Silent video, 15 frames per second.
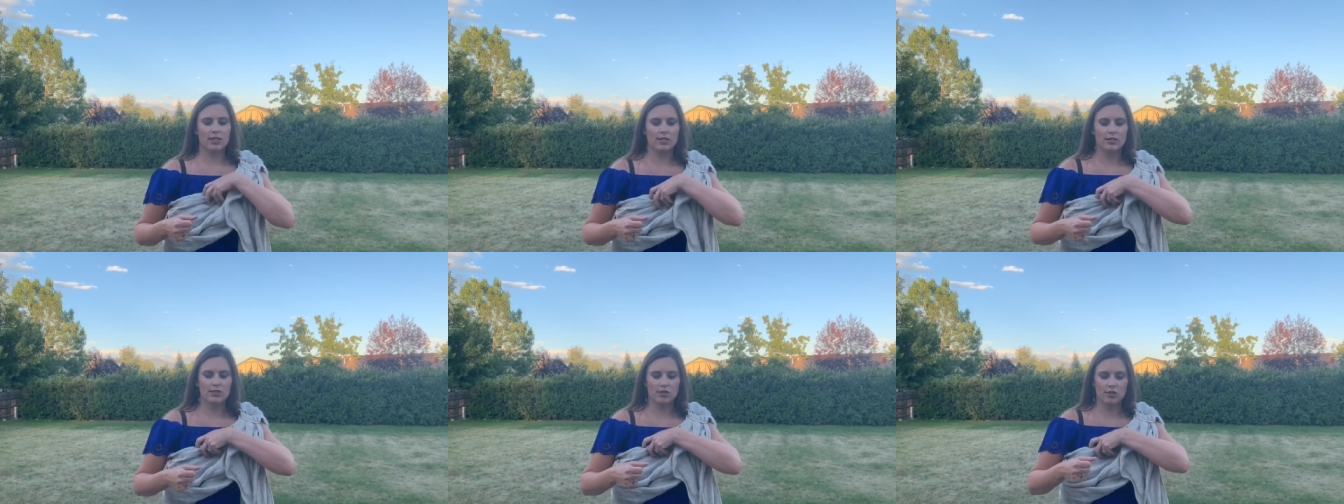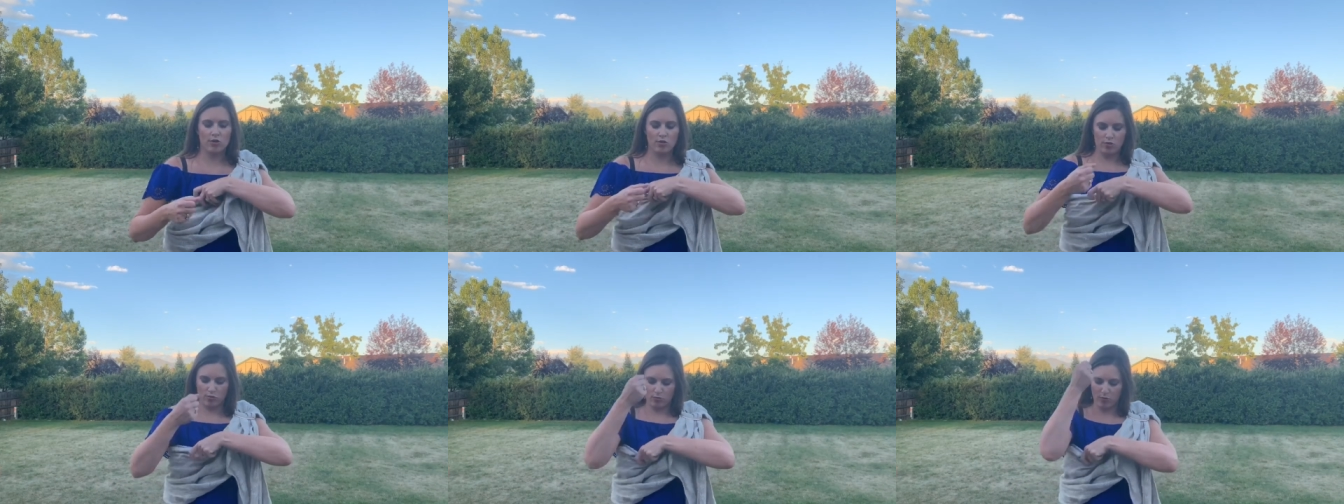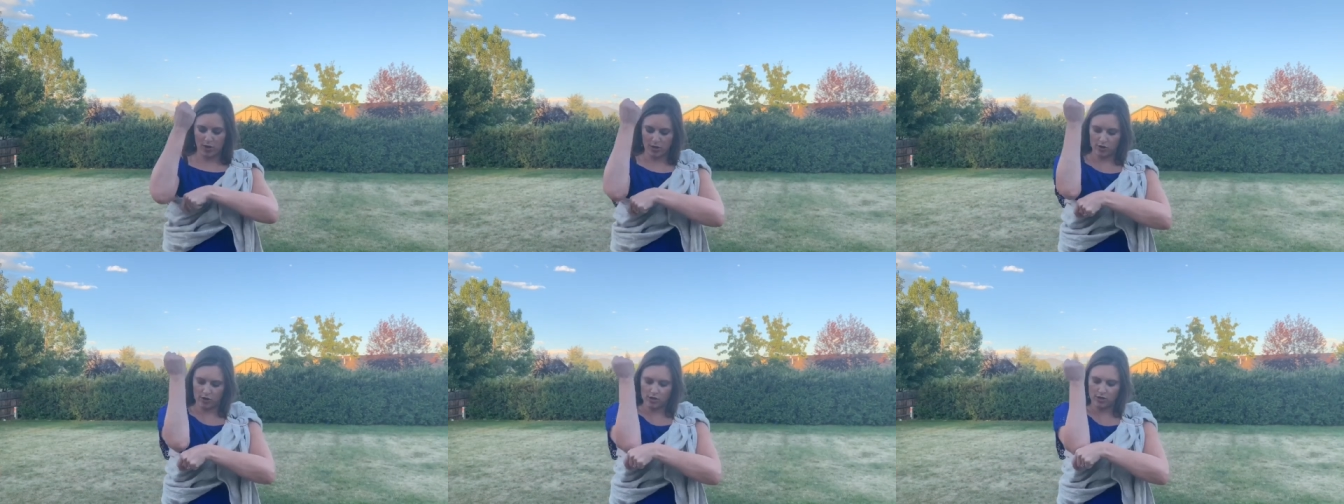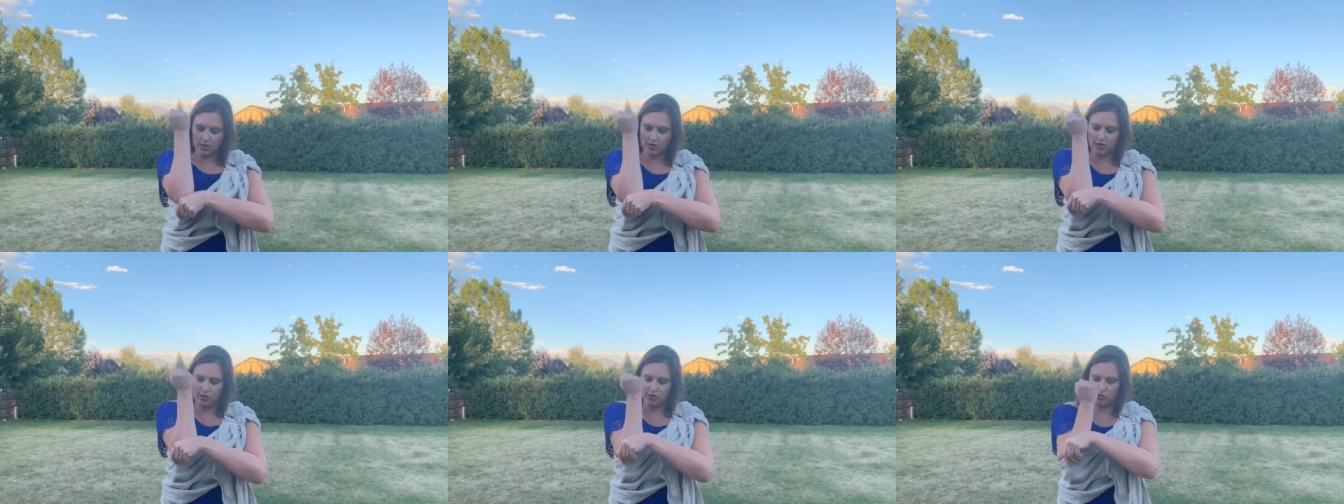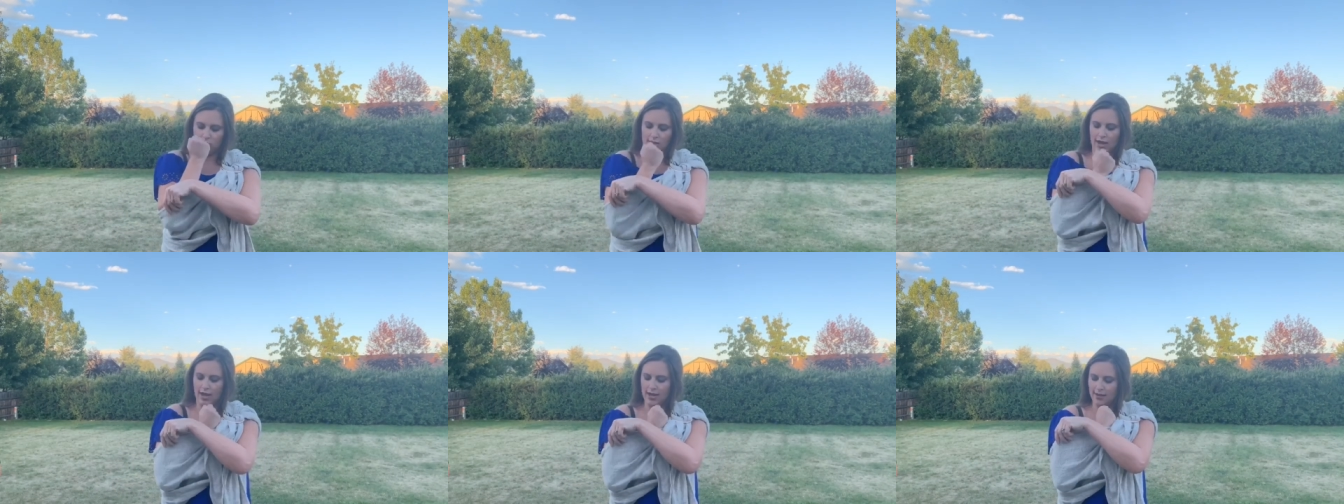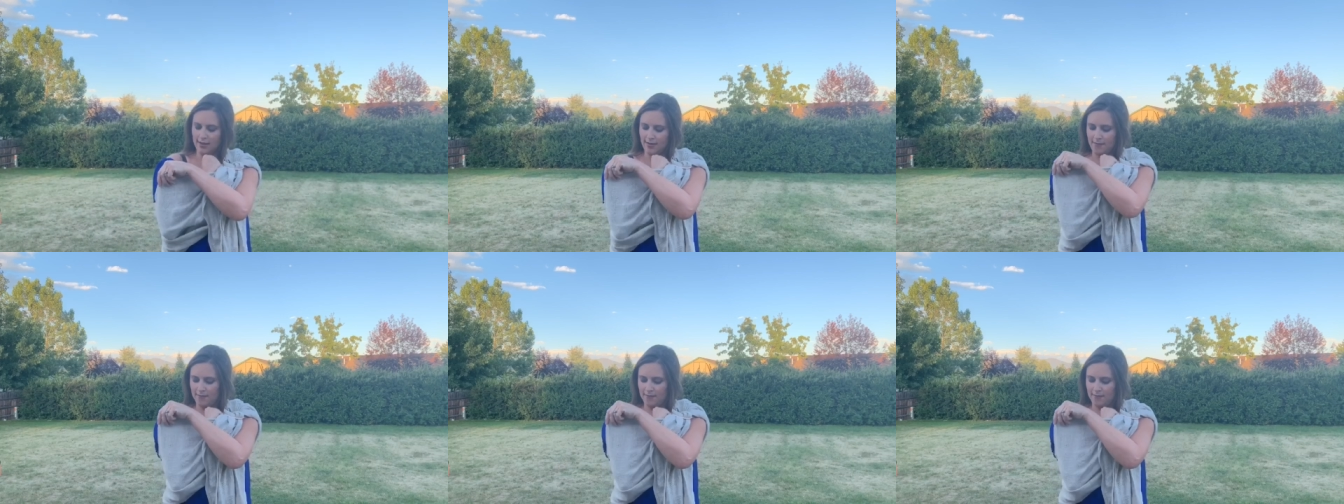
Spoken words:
And so the way you're going to do that